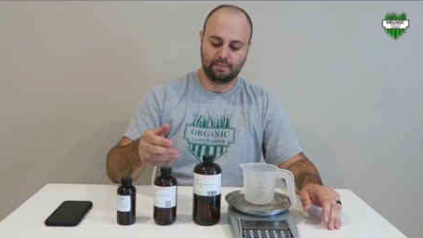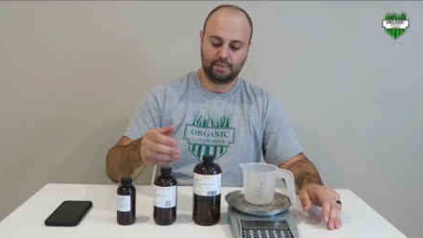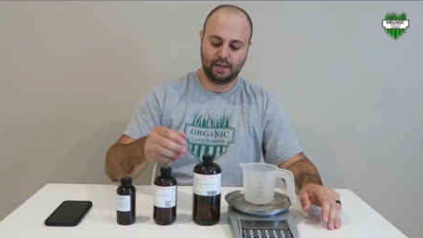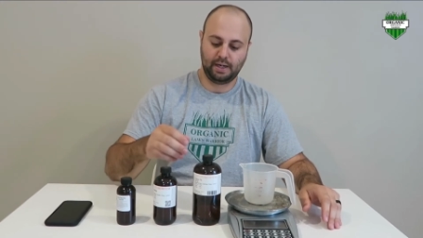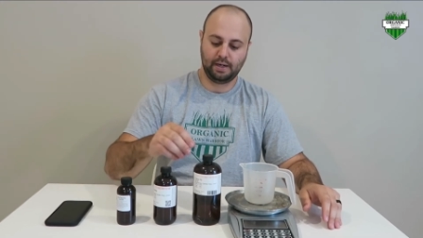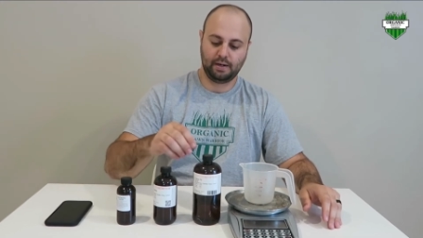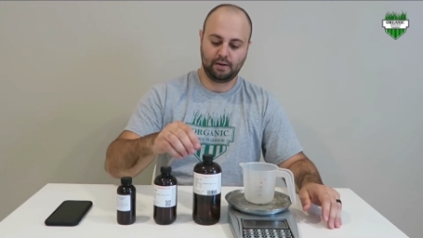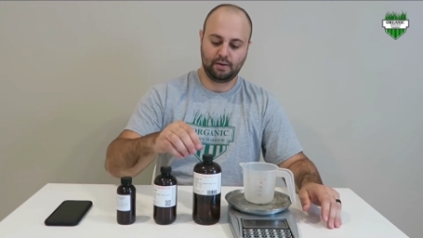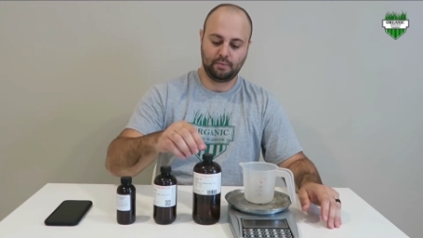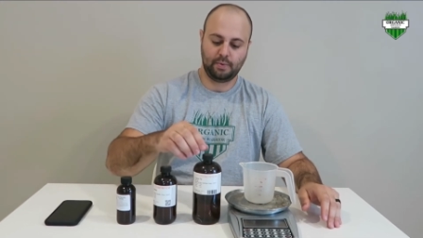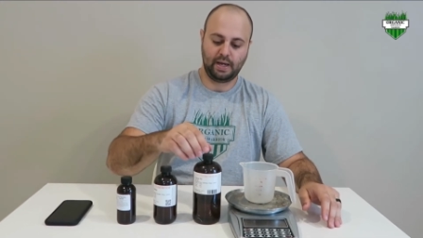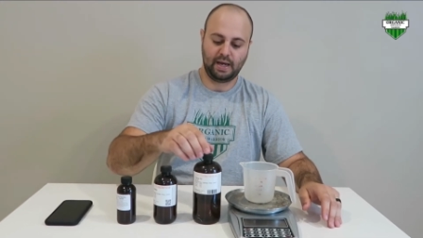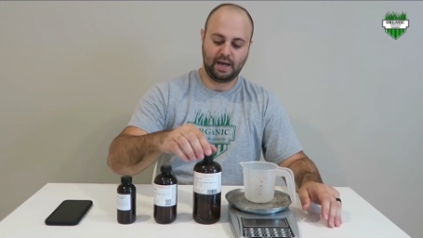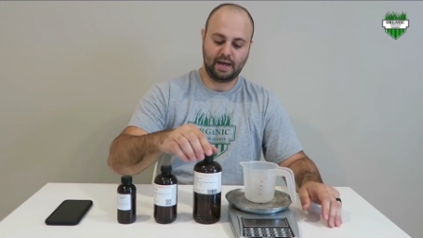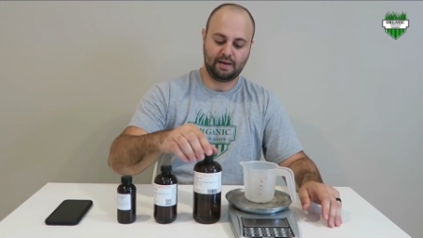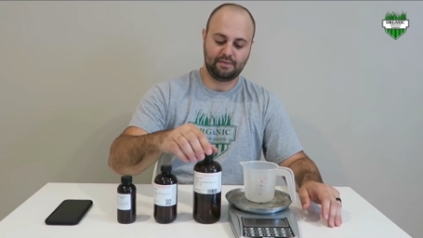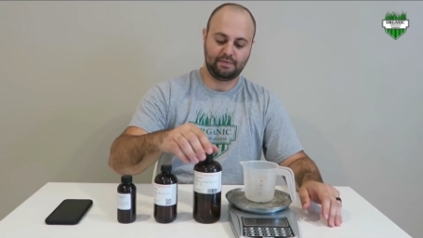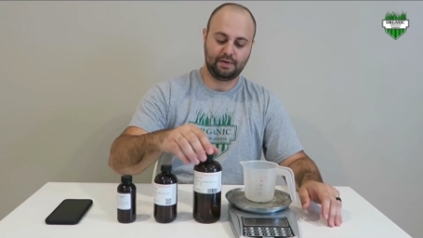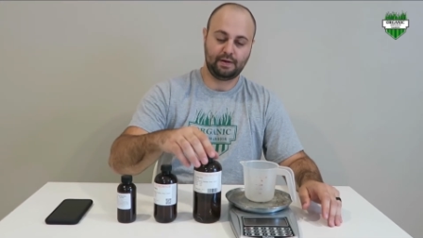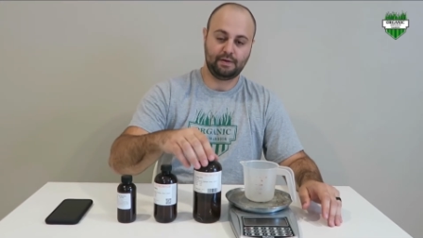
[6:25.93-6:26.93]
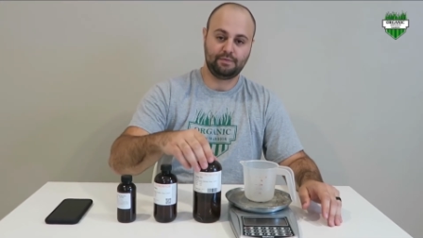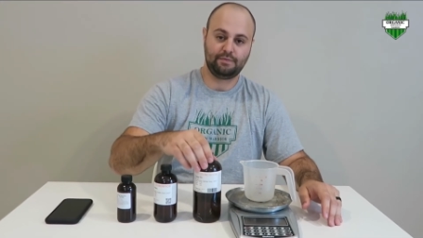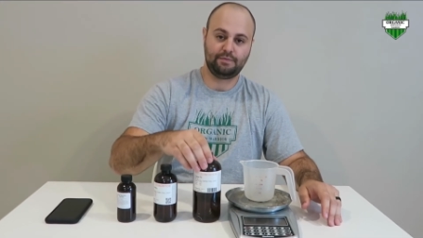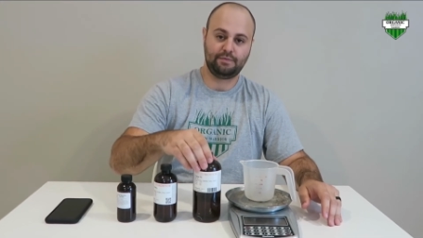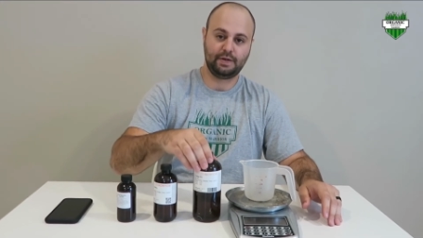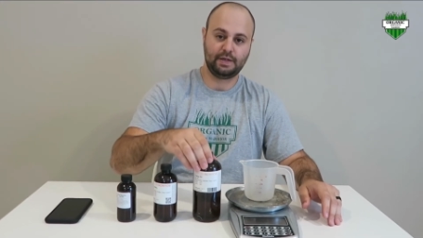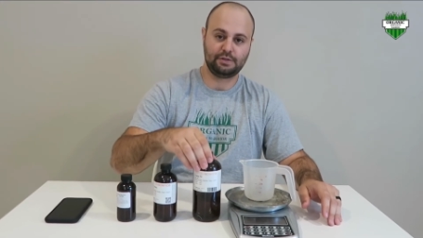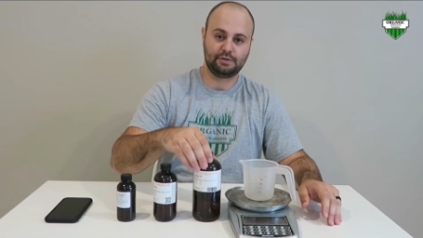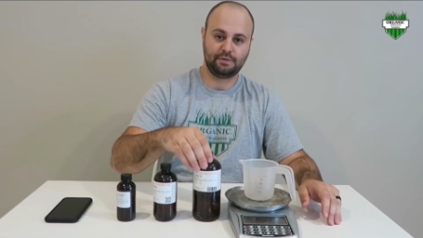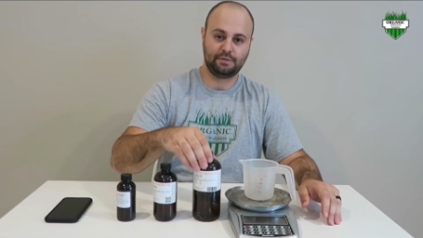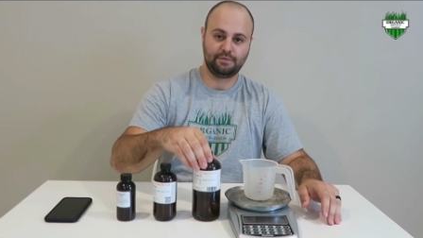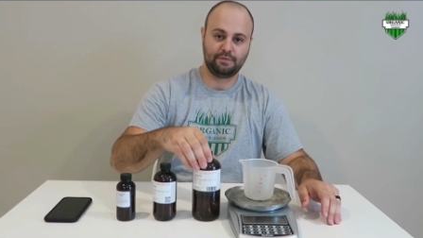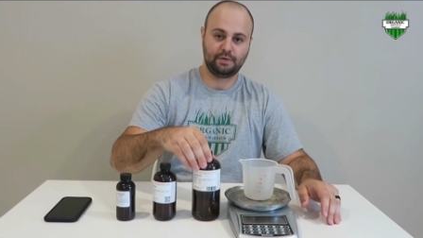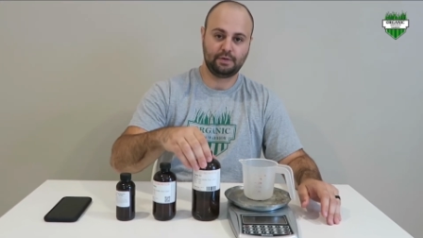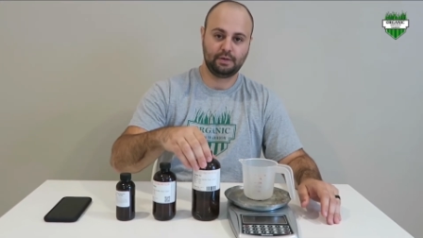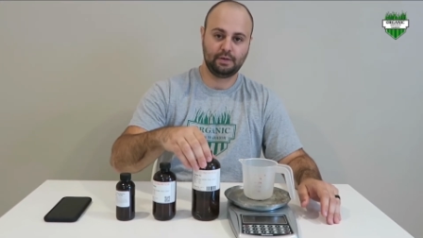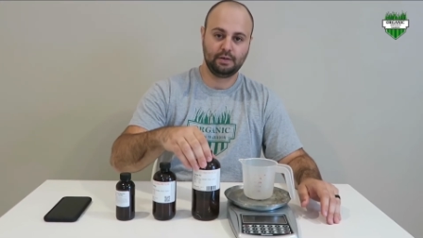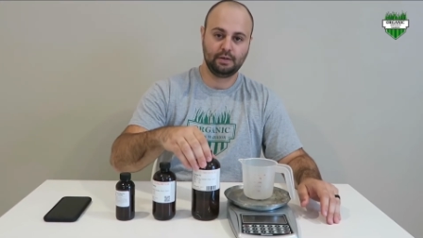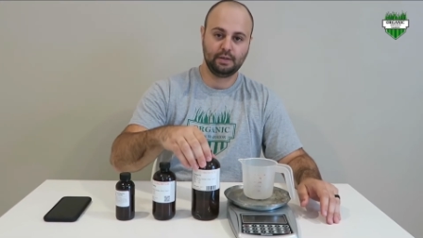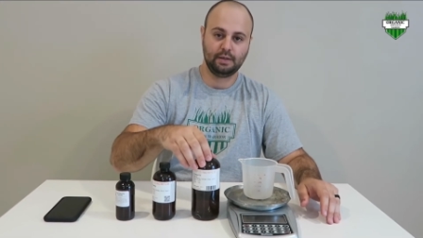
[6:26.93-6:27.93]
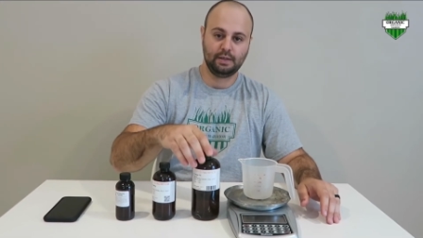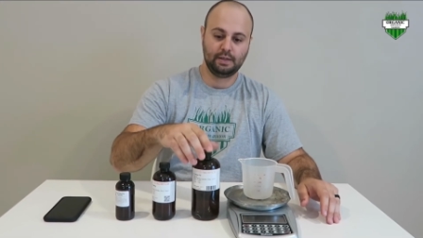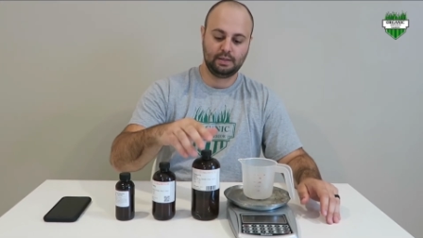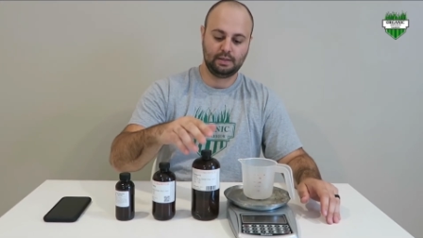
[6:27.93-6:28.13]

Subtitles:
Here we have Fraser Fir.